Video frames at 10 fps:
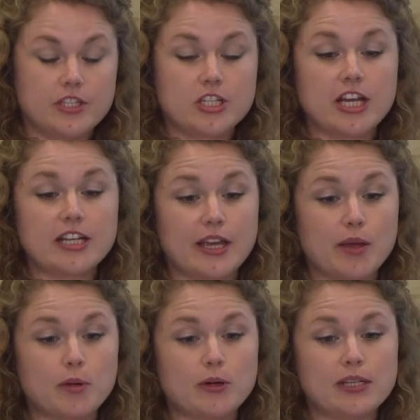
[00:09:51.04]
Shared
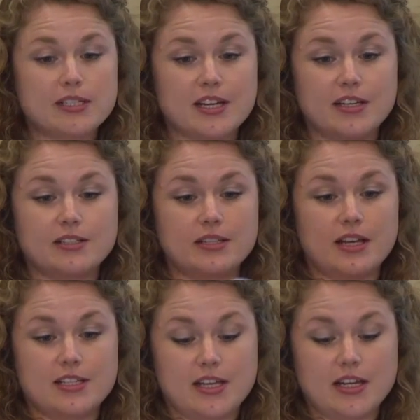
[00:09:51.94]
care model, as I
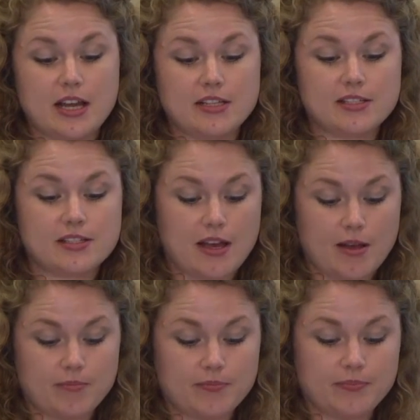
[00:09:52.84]
said, has
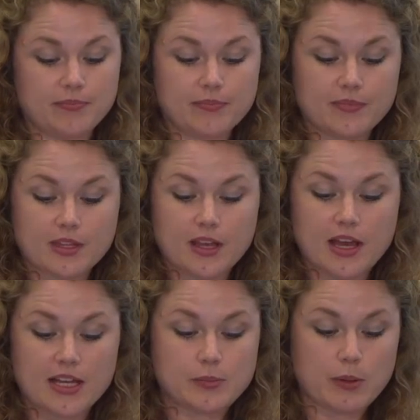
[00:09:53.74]

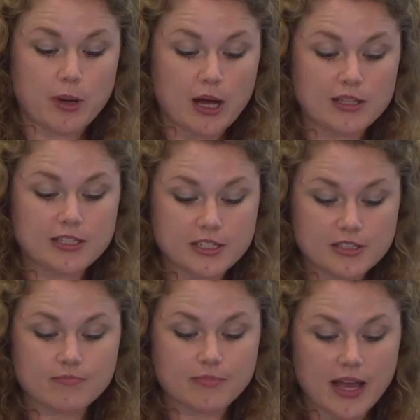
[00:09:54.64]
has been piloted,
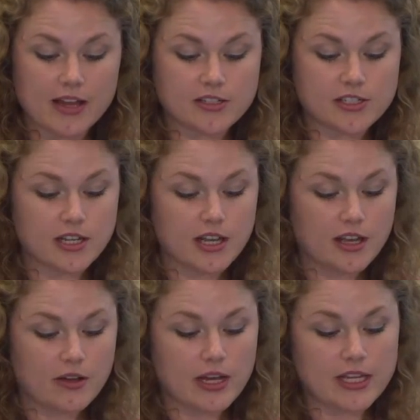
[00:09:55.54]

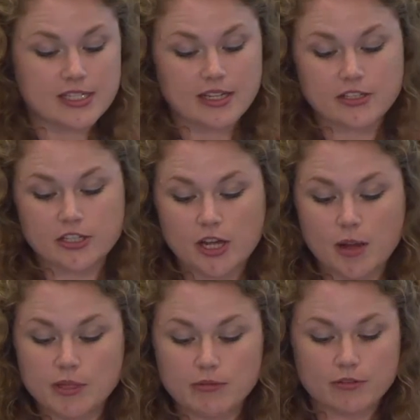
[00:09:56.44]
and it's led to
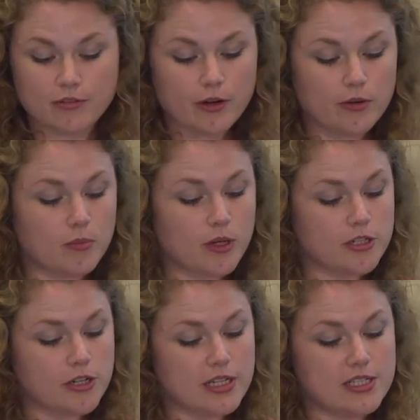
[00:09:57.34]
timely referral,
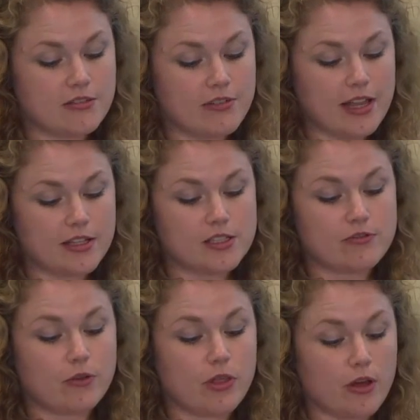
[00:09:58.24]
monitoring and surveillance
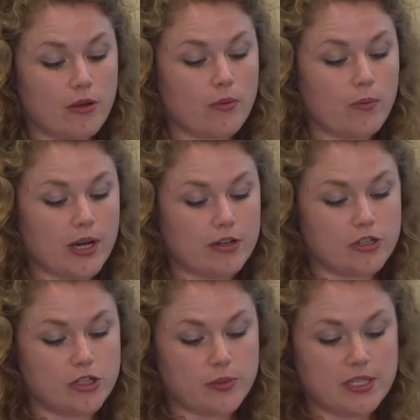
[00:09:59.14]
for the
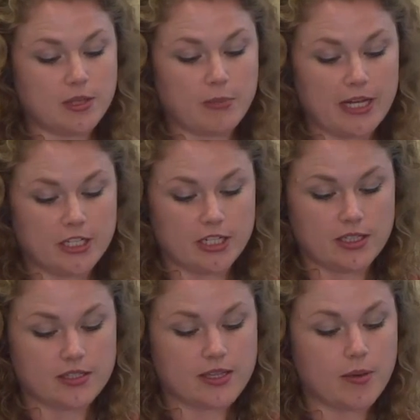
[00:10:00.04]
120
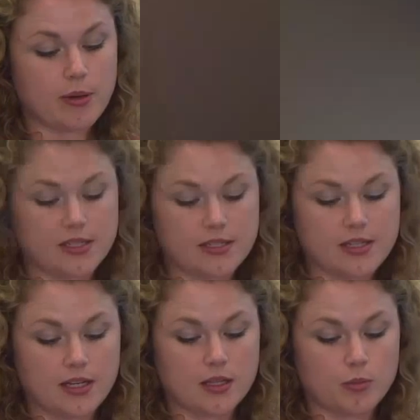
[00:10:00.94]
patients, thereby
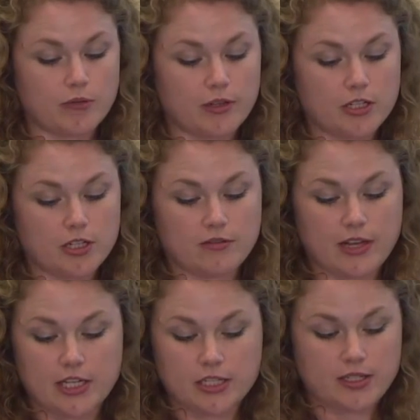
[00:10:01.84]
assisting in the prevention of
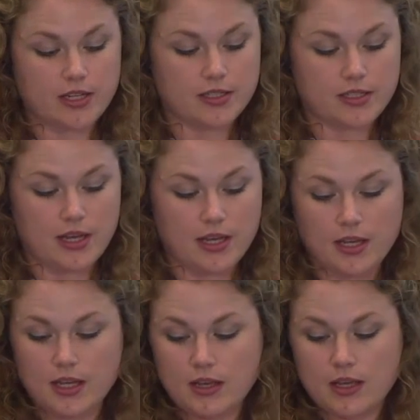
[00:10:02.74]
HCC
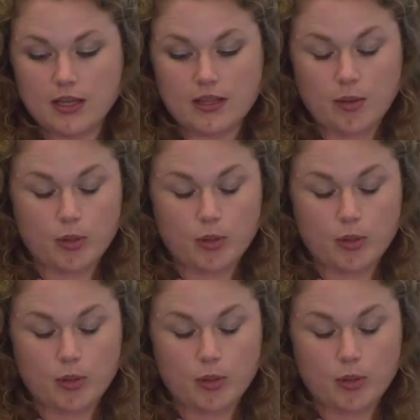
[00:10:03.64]
in that